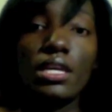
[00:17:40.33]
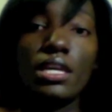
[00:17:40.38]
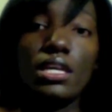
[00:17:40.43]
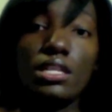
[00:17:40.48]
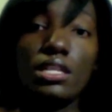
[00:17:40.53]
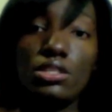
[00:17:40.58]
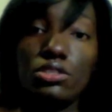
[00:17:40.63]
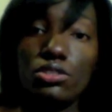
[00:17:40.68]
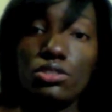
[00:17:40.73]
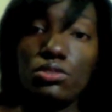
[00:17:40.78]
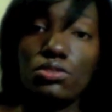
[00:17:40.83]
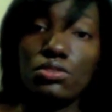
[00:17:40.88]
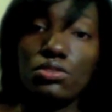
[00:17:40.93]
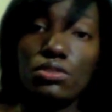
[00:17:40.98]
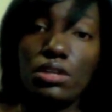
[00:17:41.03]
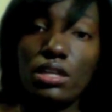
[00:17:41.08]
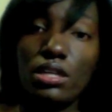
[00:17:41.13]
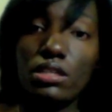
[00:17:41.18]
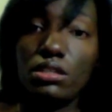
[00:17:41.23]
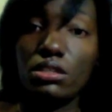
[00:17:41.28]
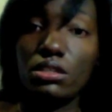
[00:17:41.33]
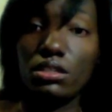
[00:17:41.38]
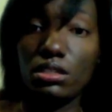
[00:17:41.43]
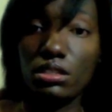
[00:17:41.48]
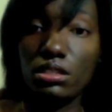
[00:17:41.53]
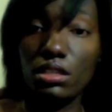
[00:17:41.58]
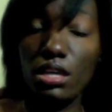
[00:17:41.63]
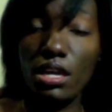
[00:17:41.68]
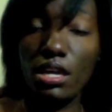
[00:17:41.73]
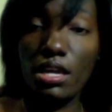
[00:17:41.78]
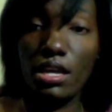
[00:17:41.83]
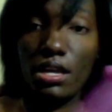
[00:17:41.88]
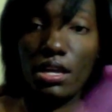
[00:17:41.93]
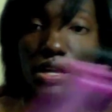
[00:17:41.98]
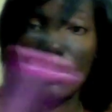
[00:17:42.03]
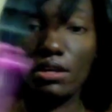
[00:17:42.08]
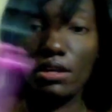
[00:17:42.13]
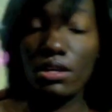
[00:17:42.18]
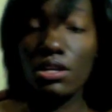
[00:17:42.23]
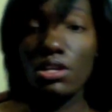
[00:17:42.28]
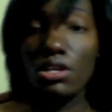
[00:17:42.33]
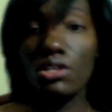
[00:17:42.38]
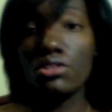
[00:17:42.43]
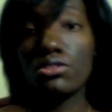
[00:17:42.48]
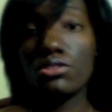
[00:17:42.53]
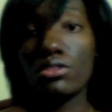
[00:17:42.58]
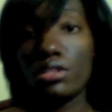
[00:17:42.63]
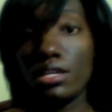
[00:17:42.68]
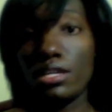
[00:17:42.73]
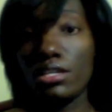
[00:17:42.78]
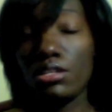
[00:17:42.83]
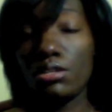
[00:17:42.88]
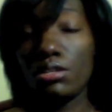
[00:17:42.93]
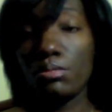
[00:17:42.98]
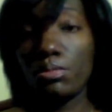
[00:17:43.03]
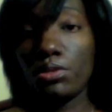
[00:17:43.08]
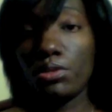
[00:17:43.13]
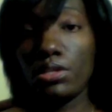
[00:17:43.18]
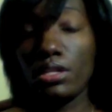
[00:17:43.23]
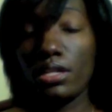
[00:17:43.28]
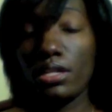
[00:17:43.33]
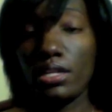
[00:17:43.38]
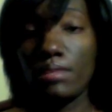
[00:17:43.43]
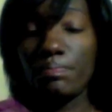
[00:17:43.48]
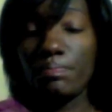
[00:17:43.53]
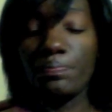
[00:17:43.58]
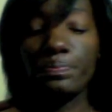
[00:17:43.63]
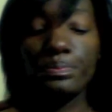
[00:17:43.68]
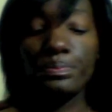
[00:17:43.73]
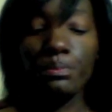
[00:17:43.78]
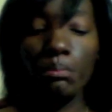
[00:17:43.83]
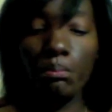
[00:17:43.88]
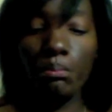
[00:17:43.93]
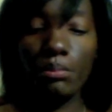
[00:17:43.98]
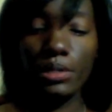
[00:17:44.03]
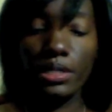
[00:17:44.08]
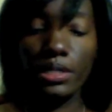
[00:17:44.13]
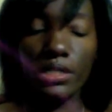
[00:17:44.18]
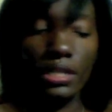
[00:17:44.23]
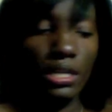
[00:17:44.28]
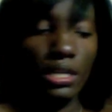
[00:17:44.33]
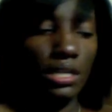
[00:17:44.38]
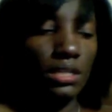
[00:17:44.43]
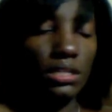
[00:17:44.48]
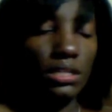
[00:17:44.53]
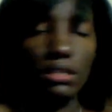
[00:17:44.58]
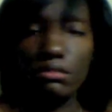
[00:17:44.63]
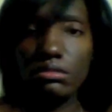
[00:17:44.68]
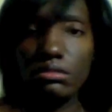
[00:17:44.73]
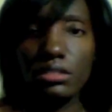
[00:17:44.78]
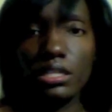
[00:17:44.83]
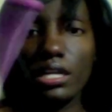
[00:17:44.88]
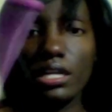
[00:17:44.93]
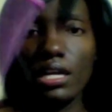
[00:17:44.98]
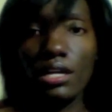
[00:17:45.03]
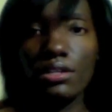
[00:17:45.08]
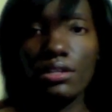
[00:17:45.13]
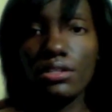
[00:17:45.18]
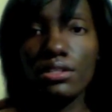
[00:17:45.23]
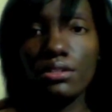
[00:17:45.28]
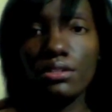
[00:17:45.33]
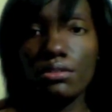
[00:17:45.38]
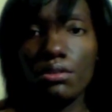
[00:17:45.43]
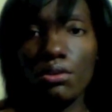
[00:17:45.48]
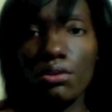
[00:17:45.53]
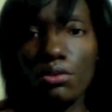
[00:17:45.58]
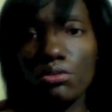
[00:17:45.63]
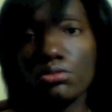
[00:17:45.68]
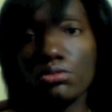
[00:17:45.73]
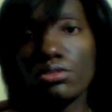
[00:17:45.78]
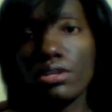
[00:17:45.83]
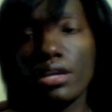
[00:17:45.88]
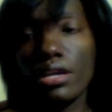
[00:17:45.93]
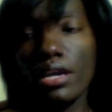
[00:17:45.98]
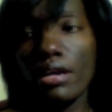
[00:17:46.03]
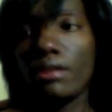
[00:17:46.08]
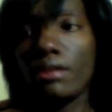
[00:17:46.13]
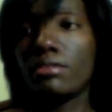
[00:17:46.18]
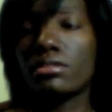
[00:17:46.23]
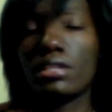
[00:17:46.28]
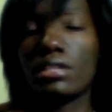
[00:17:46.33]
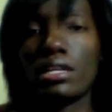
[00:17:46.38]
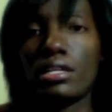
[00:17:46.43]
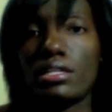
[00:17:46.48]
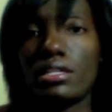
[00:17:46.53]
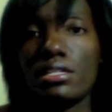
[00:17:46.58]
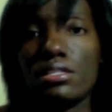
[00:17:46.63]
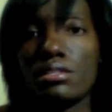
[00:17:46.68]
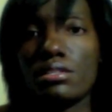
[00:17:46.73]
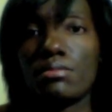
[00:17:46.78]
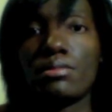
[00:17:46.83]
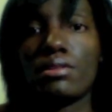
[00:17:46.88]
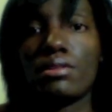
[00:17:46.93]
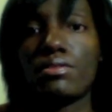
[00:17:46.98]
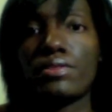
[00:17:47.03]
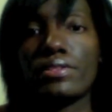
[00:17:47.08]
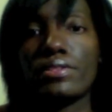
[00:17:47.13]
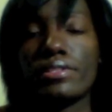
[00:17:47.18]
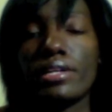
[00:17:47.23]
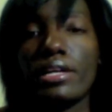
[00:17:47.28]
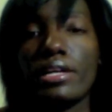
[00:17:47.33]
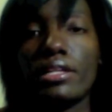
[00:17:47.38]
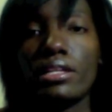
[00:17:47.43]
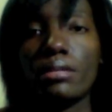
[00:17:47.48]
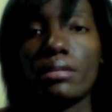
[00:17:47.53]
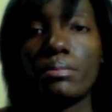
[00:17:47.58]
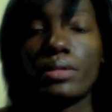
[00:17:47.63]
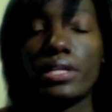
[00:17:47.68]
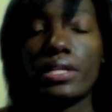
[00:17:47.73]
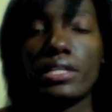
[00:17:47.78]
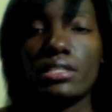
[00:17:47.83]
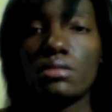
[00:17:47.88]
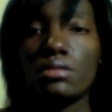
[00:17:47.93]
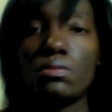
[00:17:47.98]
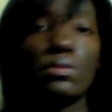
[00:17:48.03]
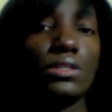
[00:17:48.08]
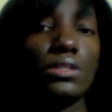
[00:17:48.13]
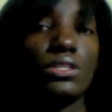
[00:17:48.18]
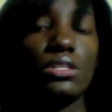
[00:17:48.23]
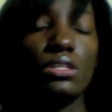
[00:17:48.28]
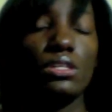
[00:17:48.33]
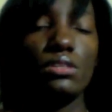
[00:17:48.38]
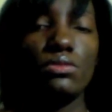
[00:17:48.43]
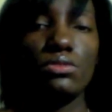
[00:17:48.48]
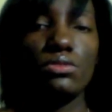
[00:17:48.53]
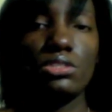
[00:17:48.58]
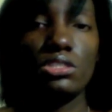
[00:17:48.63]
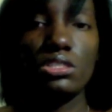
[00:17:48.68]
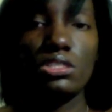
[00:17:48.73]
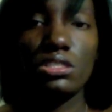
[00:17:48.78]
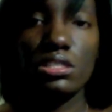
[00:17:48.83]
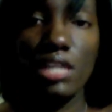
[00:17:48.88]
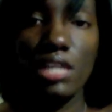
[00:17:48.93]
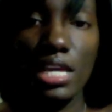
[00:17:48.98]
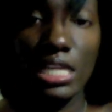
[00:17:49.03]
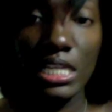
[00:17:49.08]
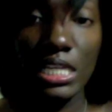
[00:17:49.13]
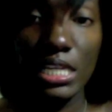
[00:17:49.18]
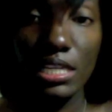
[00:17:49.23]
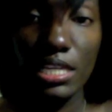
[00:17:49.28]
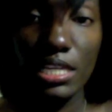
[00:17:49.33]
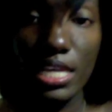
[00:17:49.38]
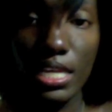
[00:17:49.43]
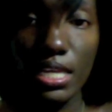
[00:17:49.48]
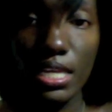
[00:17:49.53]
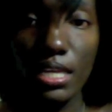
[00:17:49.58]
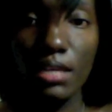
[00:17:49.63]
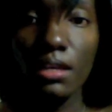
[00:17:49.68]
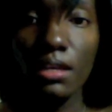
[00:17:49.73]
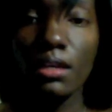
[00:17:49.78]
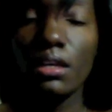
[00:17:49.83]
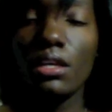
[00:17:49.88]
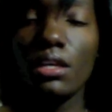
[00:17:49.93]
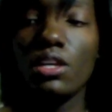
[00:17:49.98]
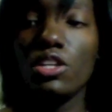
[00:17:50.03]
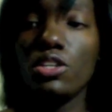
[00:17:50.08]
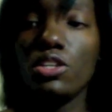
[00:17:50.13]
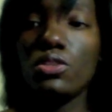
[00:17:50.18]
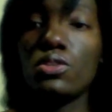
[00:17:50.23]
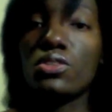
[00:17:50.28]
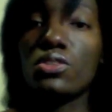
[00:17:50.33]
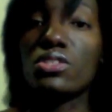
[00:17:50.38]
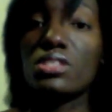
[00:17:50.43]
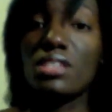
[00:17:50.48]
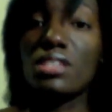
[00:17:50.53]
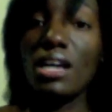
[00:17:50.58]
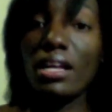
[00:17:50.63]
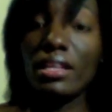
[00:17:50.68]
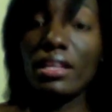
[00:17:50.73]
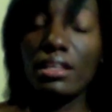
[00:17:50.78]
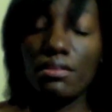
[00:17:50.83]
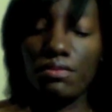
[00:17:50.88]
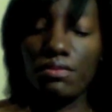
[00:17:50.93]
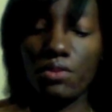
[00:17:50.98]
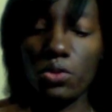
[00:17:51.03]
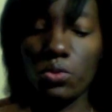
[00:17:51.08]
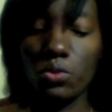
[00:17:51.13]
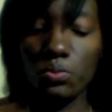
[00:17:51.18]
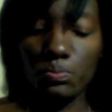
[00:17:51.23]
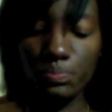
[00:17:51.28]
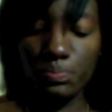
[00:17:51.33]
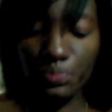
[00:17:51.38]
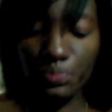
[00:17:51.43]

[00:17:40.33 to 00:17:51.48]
and it shows you how to hook the hair so that you can put it in. But I was like, how do you hold your hair? I was like, I need something for styling, but I didn't want to use just any, you know, styling foam.